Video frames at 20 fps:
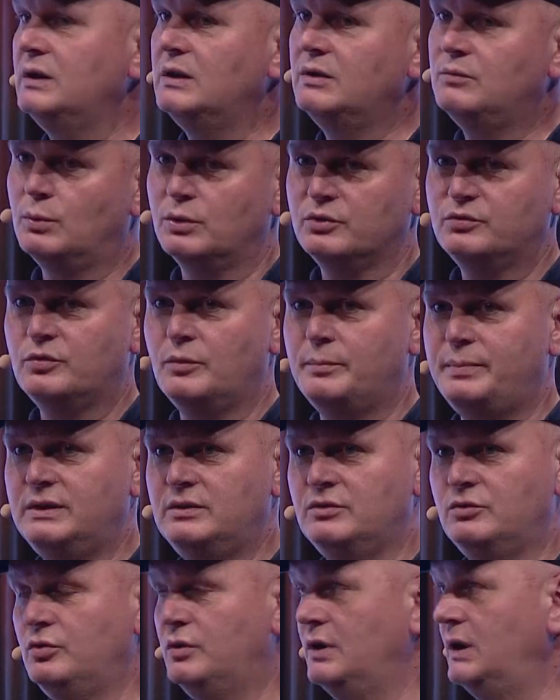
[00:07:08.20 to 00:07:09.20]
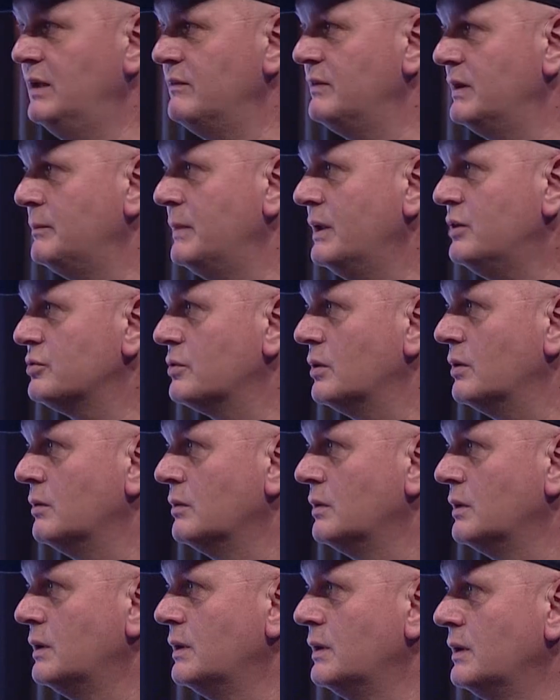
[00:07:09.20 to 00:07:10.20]
it was forbidden to deliver at Metro.
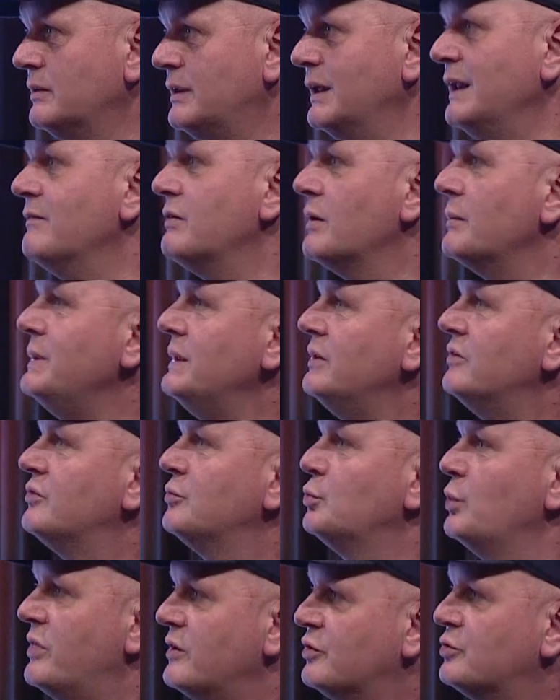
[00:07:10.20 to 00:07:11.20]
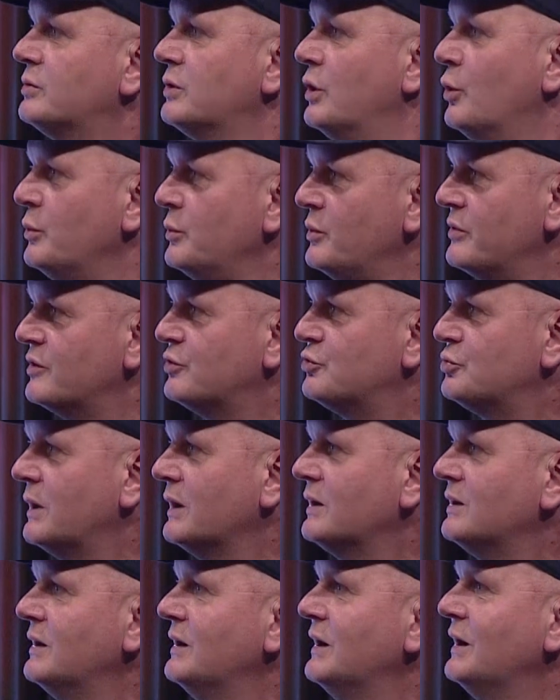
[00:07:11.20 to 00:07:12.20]
Deliver means going with a
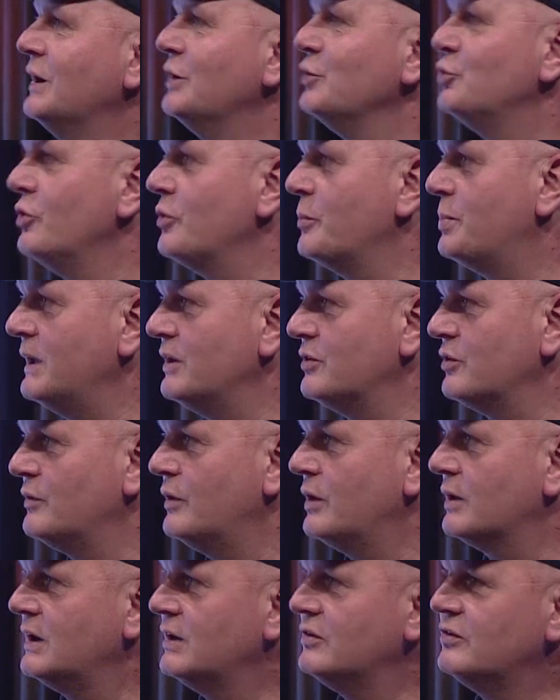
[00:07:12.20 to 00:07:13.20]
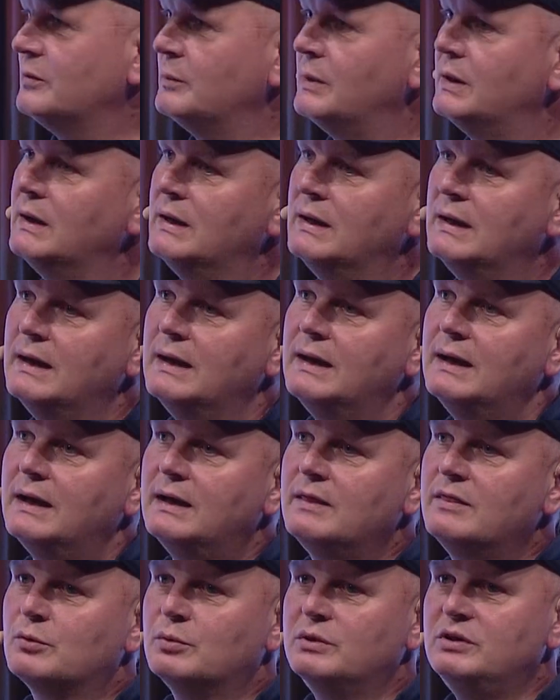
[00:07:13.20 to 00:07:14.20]
truck to the place of our customer.
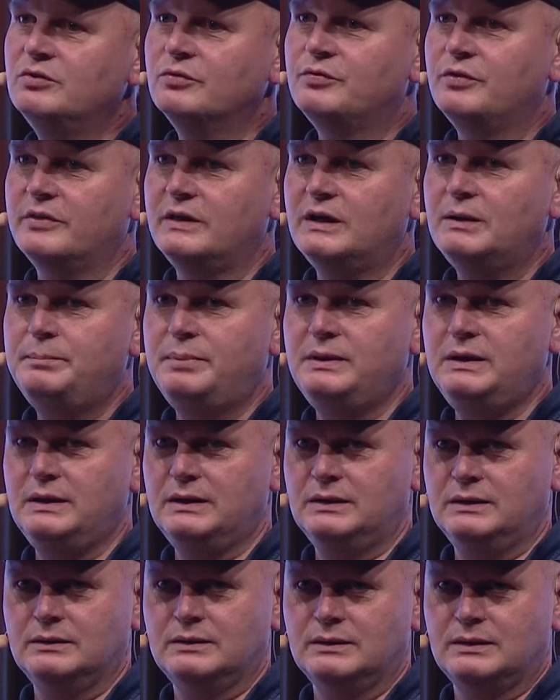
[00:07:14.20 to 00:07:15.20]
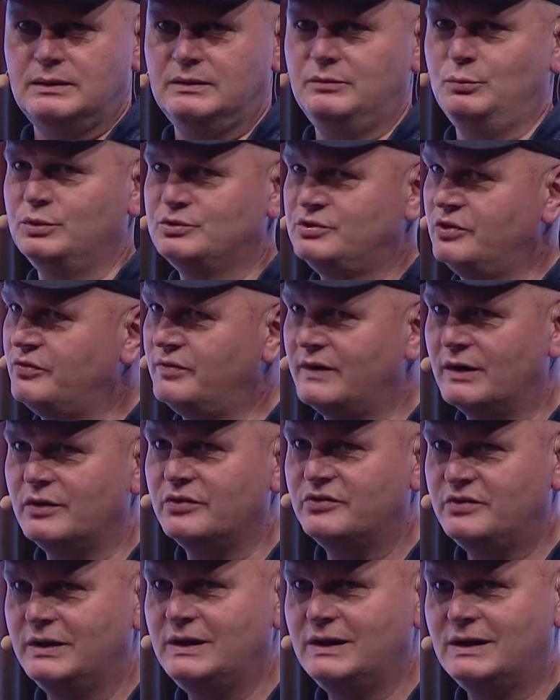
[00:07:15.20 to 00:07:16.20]
And the reason for that being, which is very
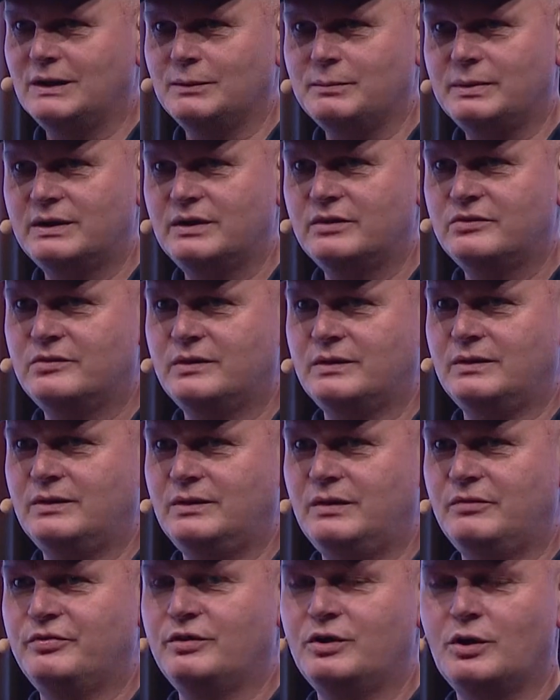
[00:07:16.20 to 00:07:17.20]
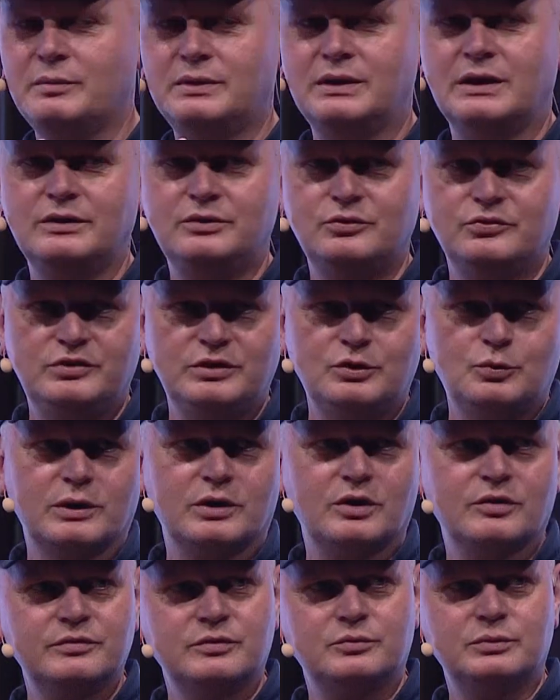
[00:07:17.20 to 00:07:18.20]
cynical, but it's a phenomenon you see quite
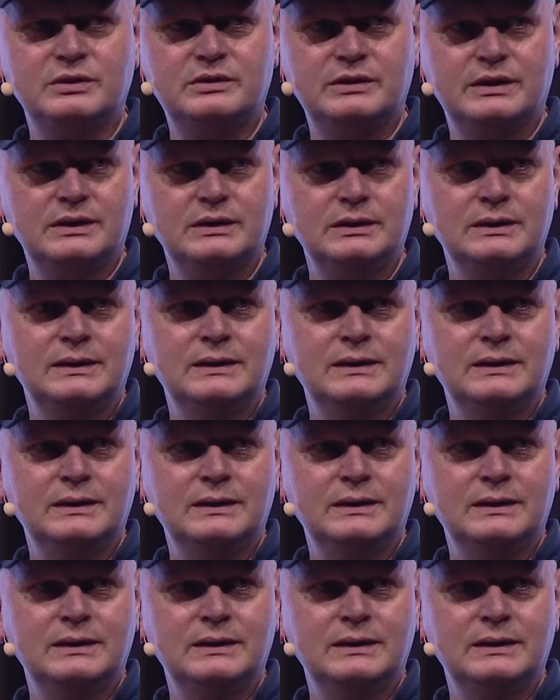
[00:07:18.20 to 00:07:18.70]
often in retail,